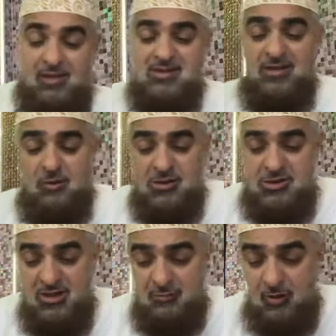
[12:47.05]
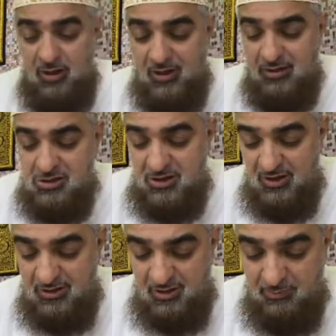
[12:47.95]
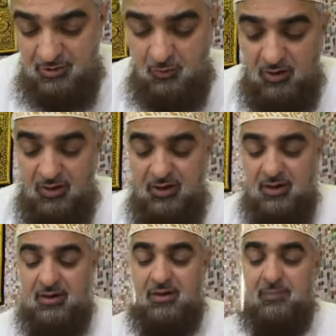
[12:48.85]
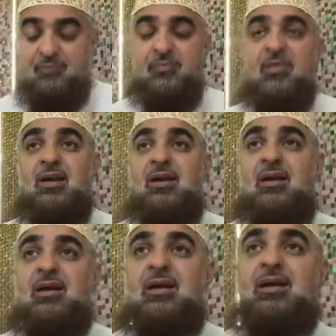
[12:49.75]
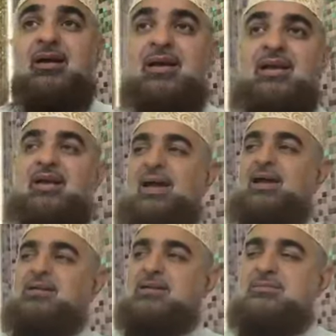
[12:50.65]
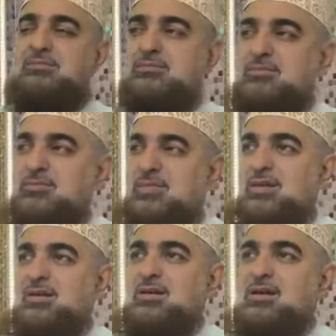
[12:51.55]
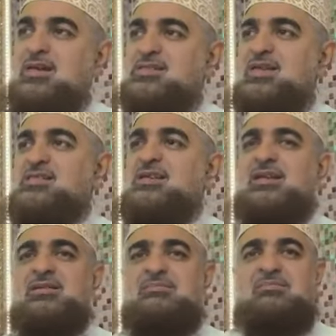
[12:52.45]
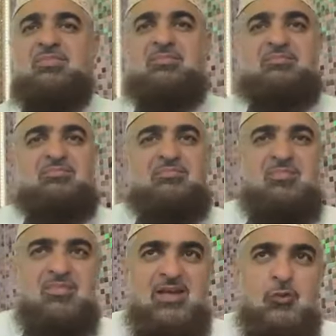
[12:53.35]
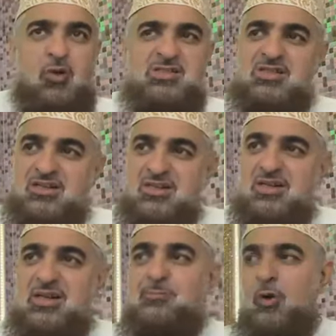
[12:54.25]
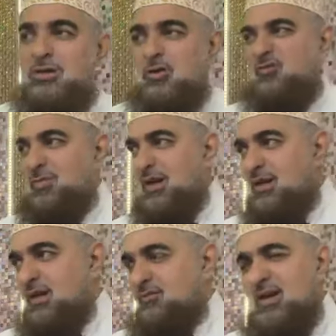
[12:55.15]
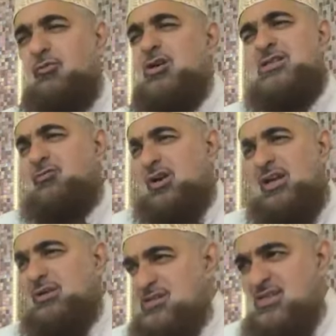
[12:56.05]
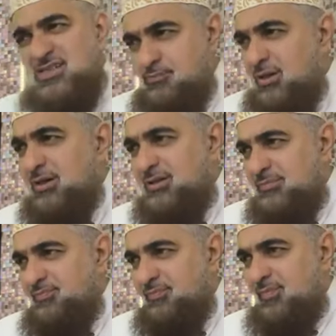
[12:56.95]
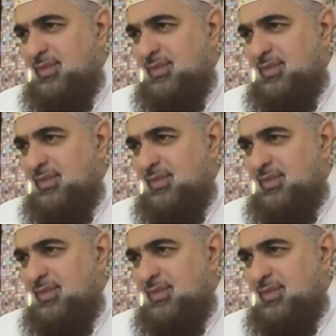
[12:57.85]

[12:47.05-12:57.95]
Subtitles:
And then Sayyiduna Shaykh Abdul Qadir Jilani rahmatullahi alayhi, he says that that was the turning point of my life. He was a wali since birth.